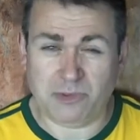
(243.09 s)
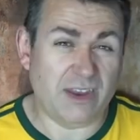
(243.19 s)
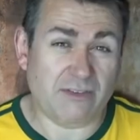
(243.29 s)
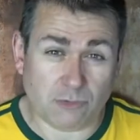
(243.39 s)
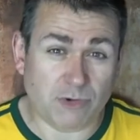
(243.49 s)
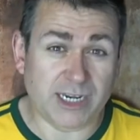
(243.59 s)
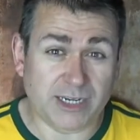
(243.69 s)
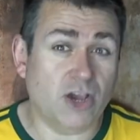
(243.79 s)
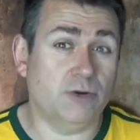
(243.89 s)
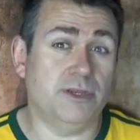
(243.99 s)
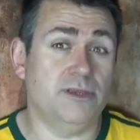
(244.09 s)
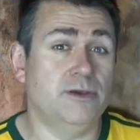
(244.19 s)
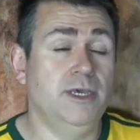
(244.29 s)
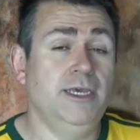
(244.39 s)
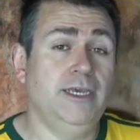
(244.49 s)
You never really know, do
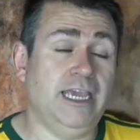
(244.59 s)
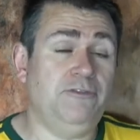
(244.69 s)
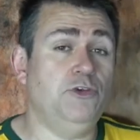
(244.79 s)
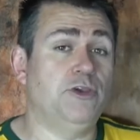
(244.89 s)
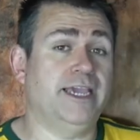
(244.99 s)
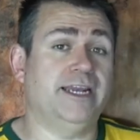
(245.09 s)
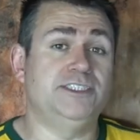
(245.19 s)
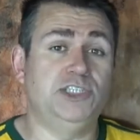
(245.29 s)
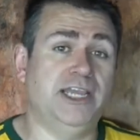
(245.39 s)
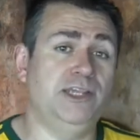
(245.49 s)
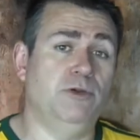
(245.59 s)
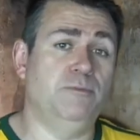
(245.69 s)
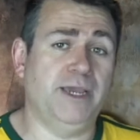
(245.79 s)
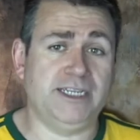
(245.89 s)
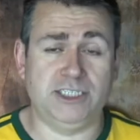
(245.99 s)
you? If you can get a
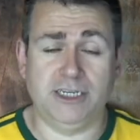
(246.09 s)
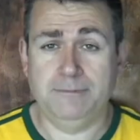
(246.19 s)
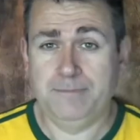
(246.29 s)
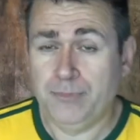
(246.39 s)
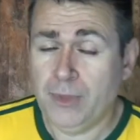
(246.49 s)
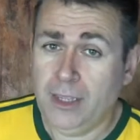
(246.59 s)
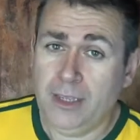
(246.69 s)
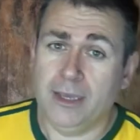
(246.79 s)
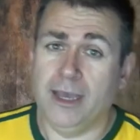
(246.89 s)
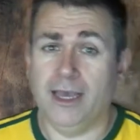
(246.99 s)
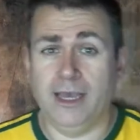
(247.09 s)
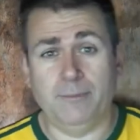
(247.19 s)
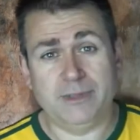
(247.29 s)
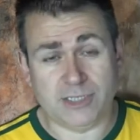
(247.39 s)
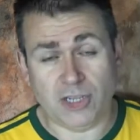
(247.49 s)
genuine picture
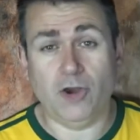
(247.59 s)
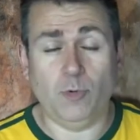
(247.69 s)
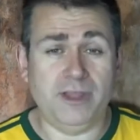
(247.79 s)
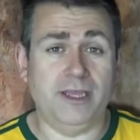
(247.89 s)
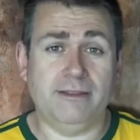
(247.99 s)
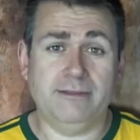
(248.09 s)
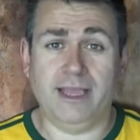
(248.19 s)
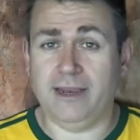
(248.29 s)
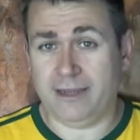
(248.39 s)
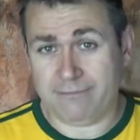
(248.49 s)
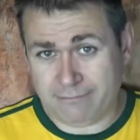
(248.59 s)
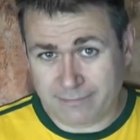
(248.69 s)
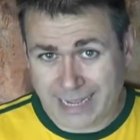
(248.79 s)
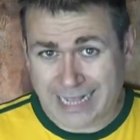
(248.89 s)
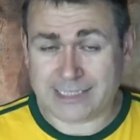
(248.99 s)
um, to go with it, then it
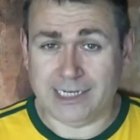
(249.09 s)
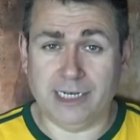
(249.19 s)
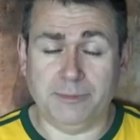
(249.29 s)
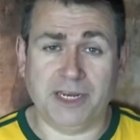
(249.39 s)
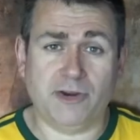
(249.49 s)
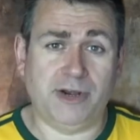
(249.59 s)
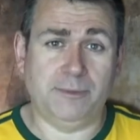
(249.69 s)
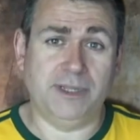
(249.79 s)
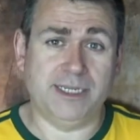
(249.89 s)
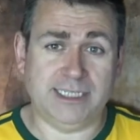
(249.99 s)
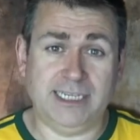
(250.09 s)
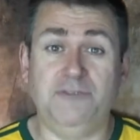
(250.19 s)
adds a little bit of credibility.